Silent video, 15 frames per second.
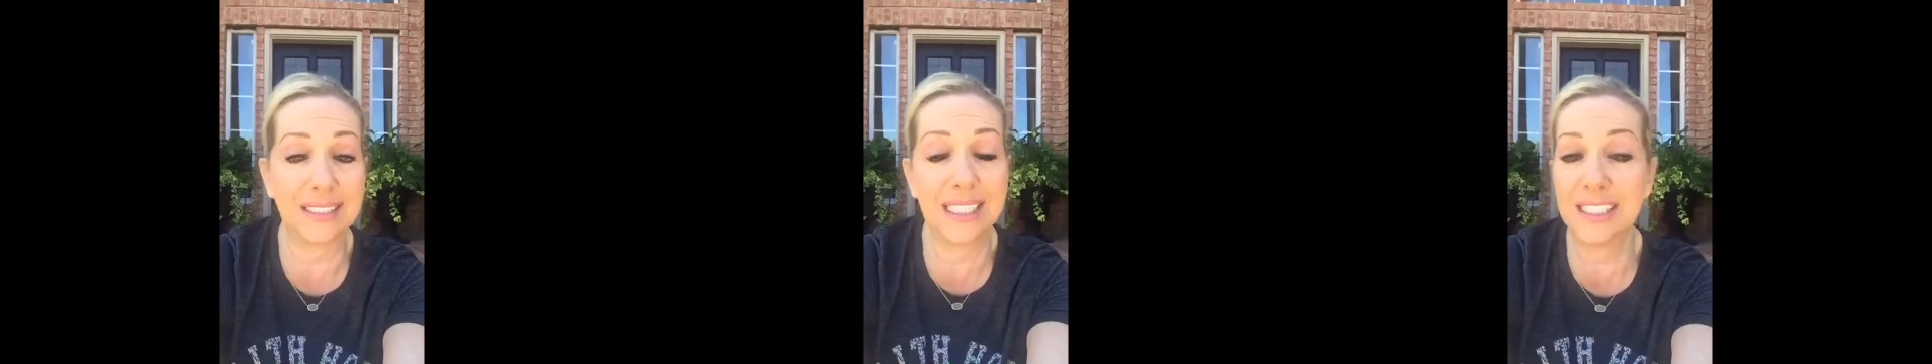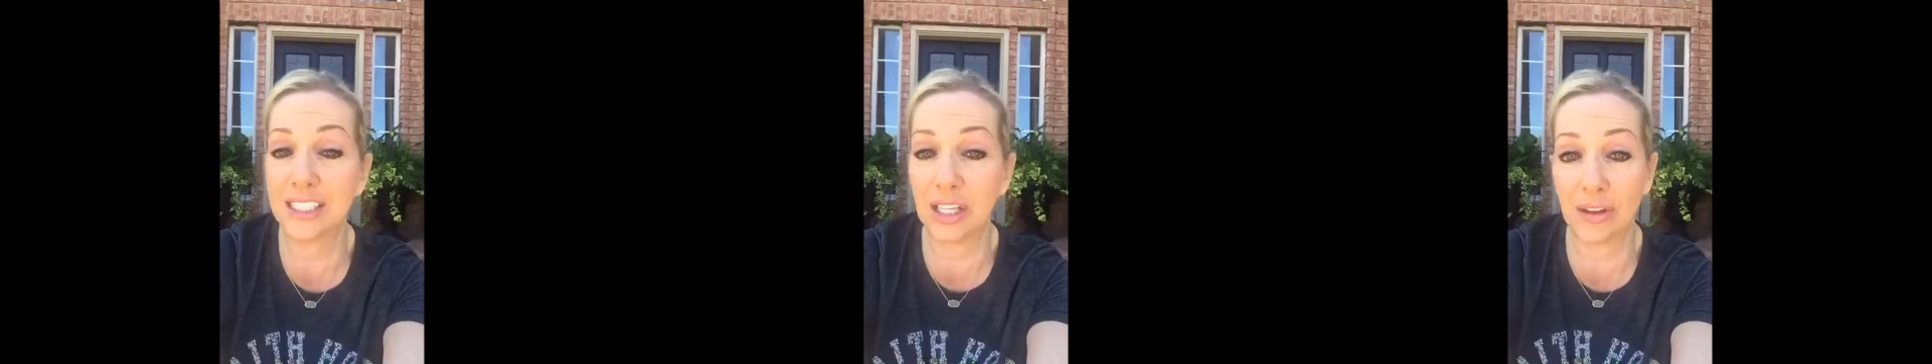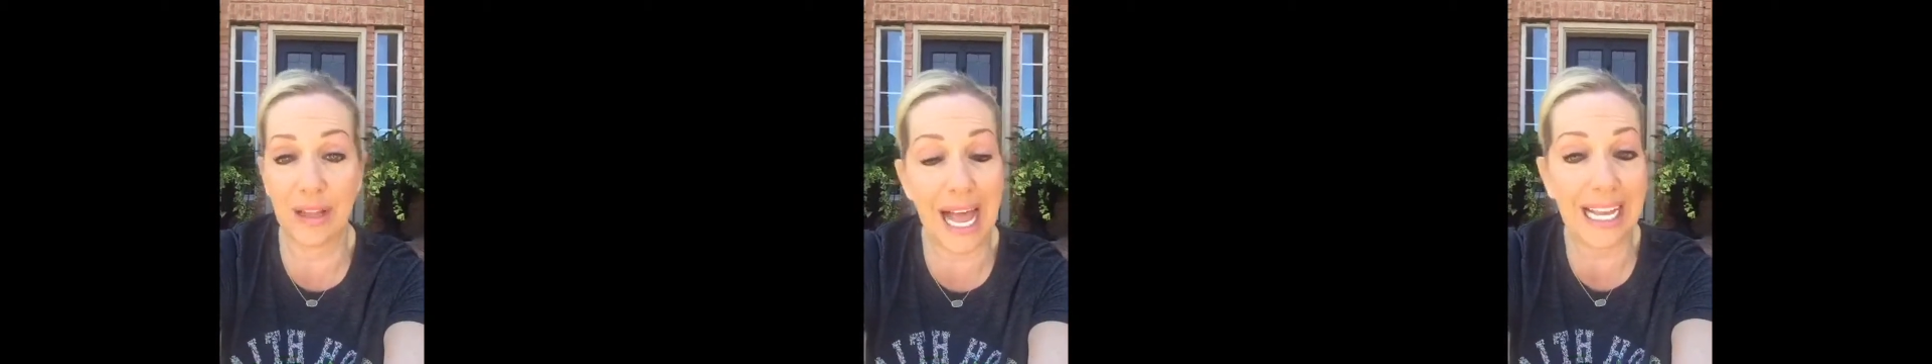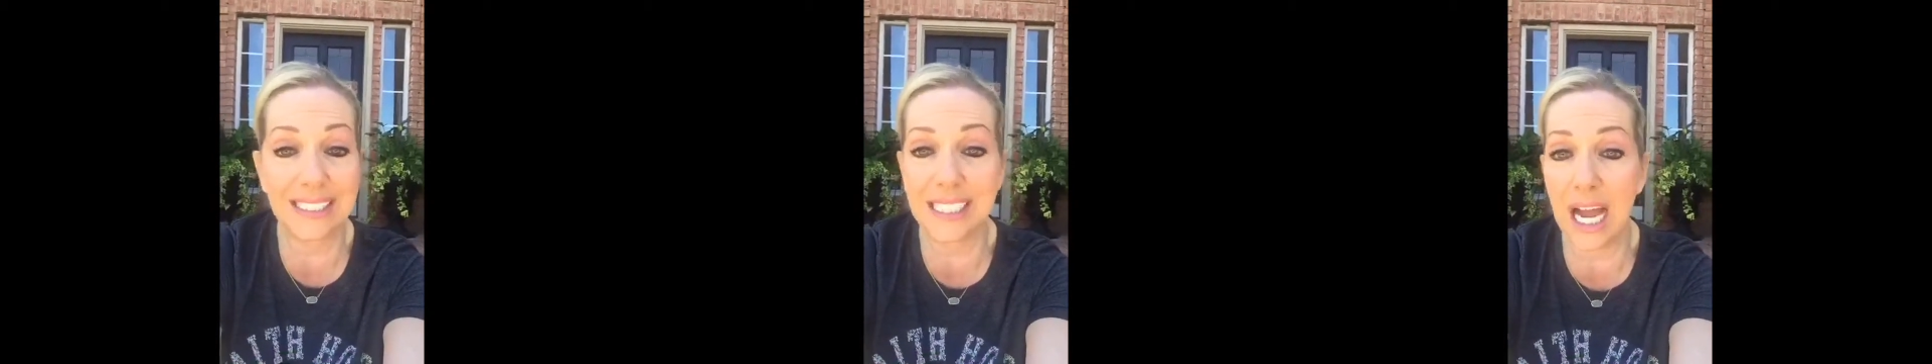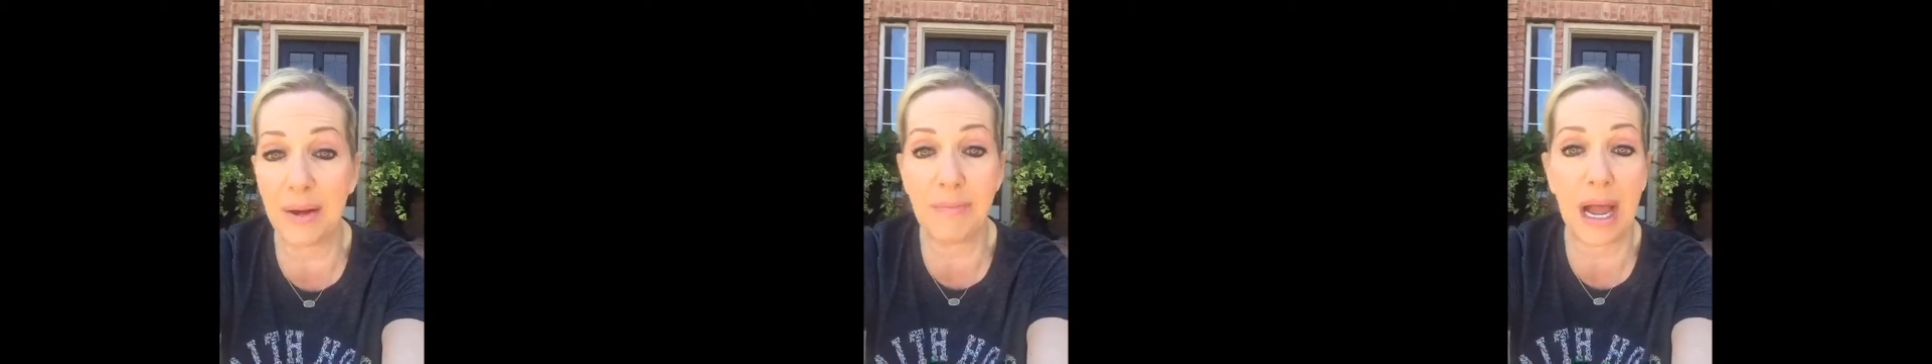This is the last
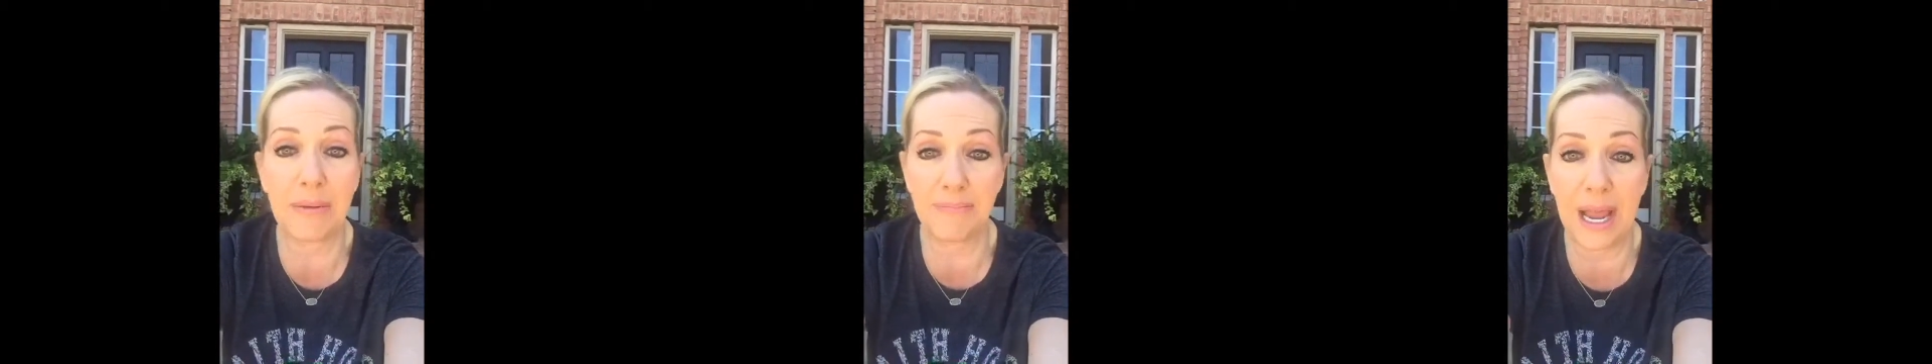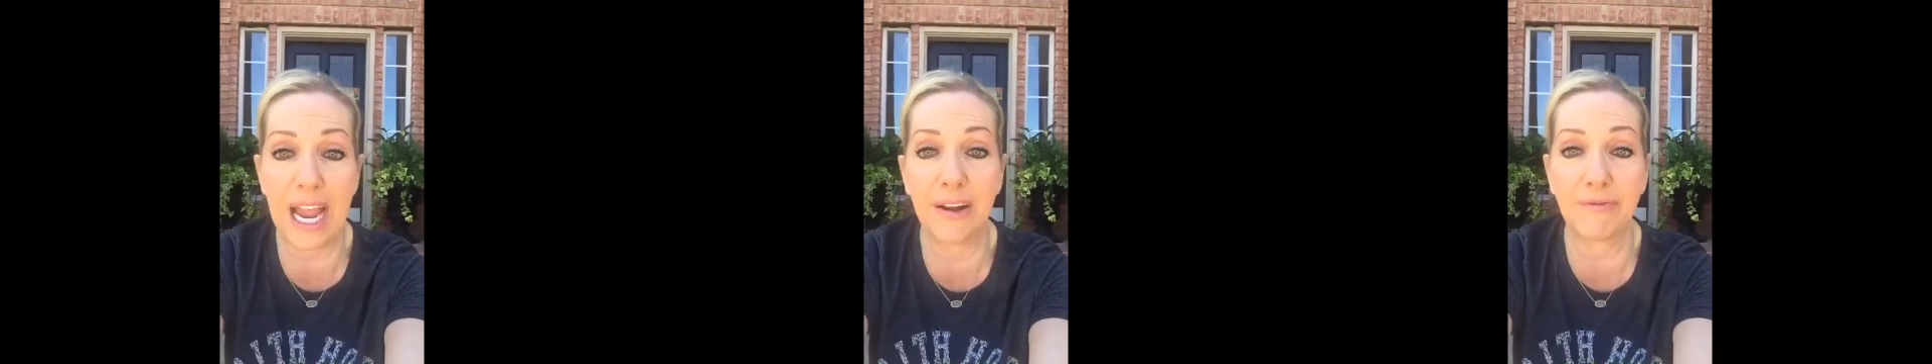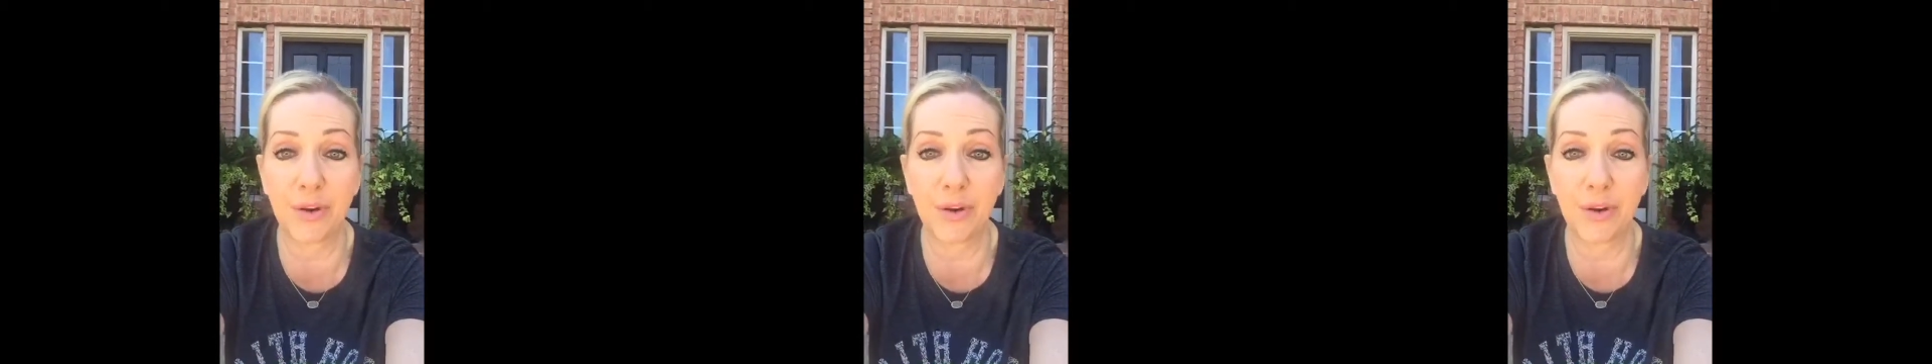time I'm paying